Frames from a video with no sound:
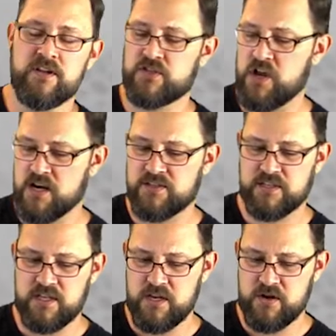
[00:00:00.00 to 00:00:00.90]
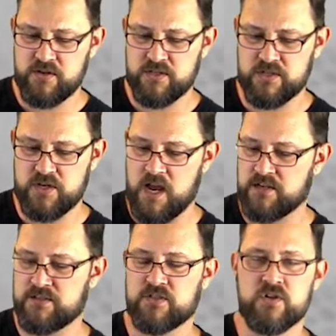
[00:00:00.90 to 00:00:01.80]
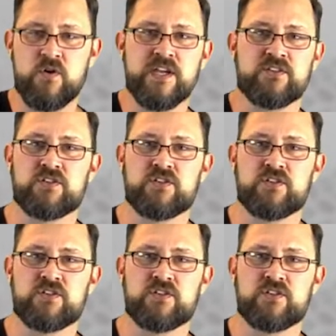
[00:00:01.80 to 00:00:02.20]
It shocks the gears, it shocks the joints,